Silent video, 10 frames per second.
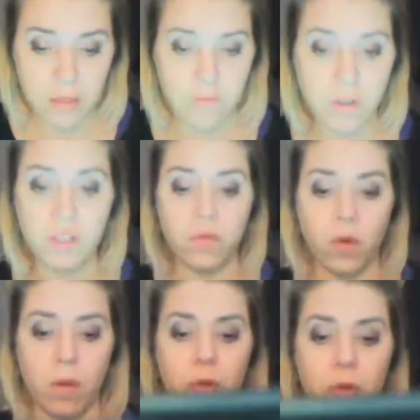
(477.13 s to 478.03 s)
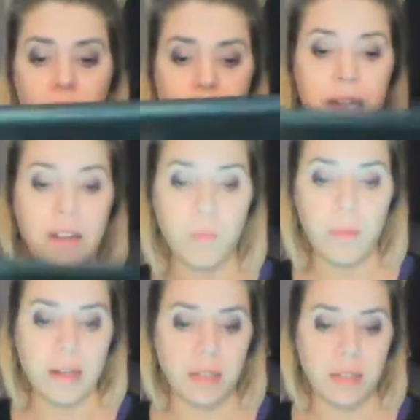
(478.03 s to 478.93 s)
first and foremost, getting your
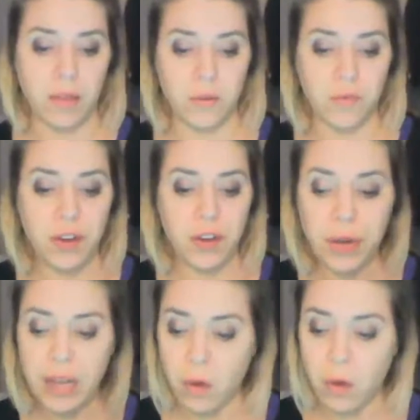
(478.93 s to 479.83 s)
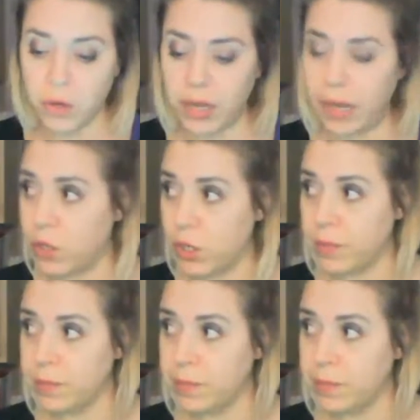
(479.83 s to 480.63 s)
plan together, figuring out your calendar.